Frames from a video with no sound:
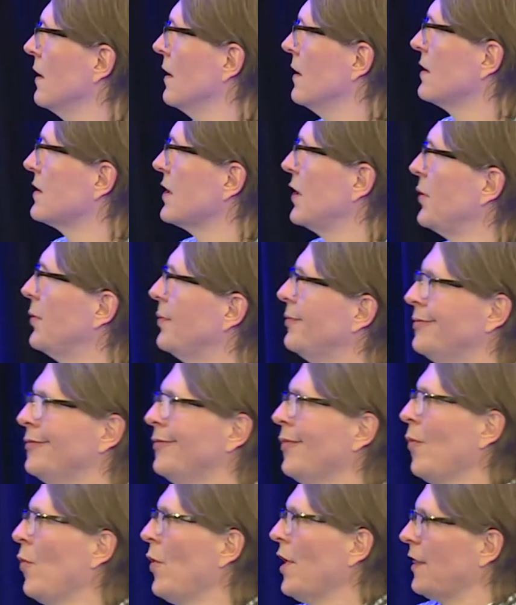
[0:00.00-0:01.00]
So
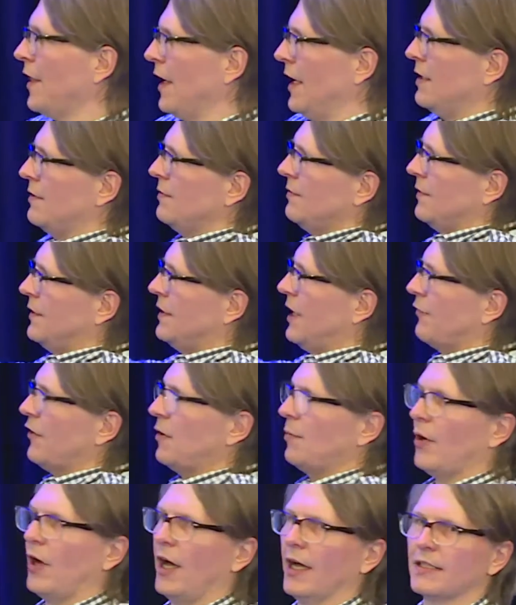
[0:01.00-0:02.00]
within
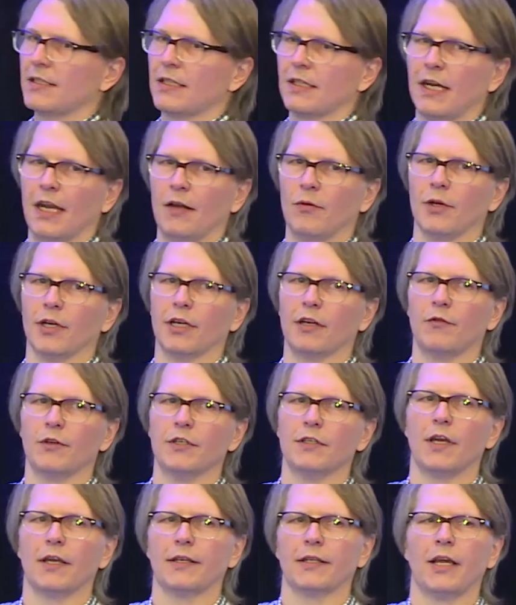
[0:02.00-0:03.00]
different pockets of the network, if
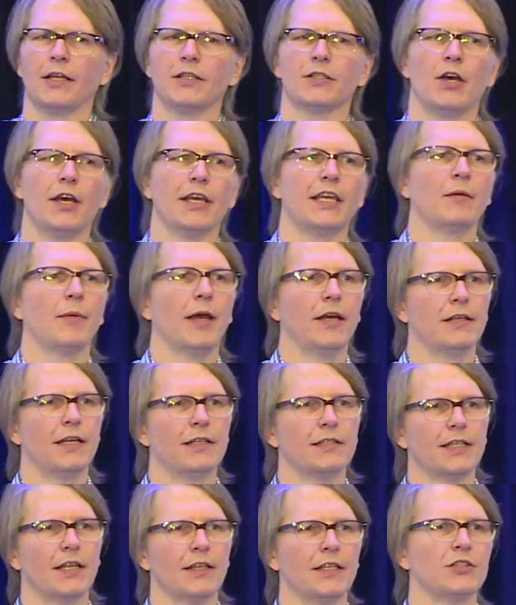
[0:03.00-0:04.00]
we're not talking about
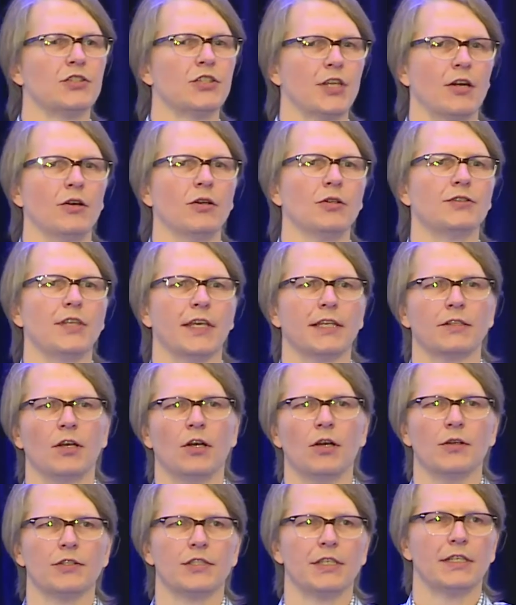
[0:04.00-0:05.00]
necessarily general
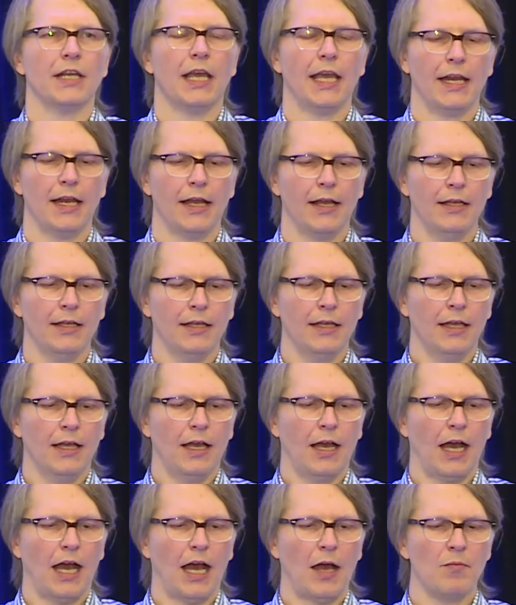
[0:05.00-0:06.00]
technology data,
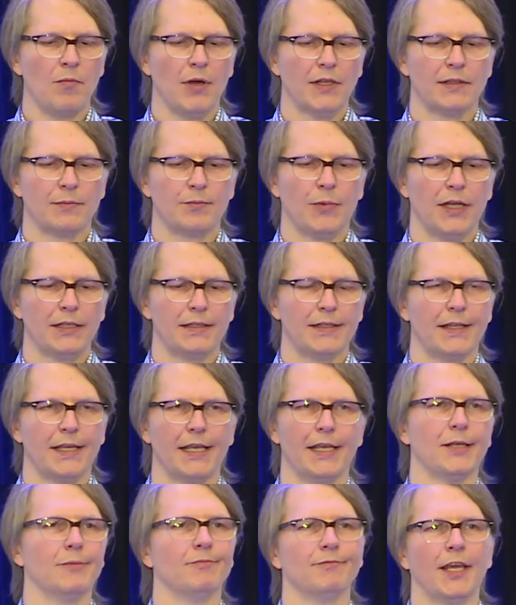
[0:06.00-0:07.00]
but
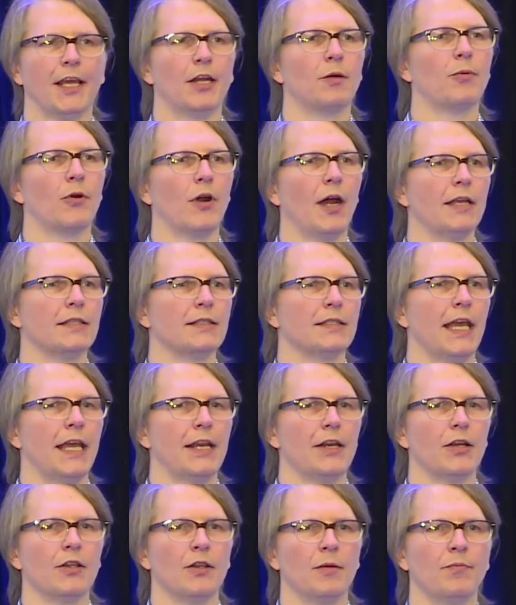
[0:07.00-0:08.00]
the enterprise
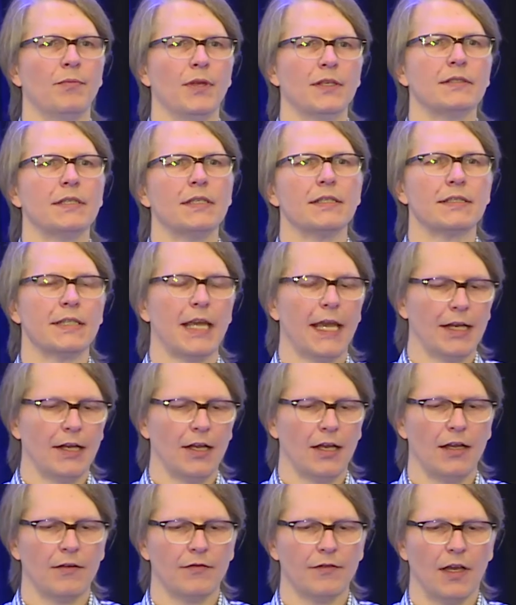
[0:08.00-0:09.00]
data, the business
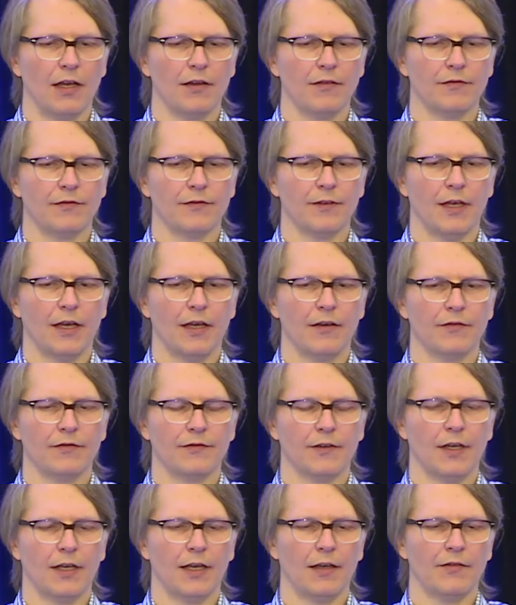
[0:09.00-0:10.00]
data of
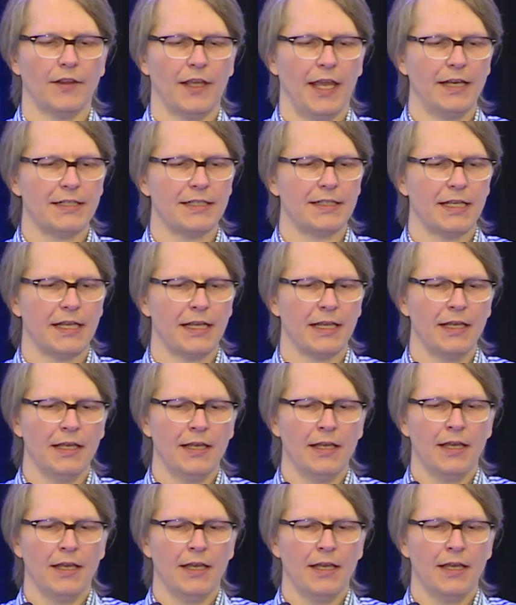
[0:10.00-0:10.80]
the entity,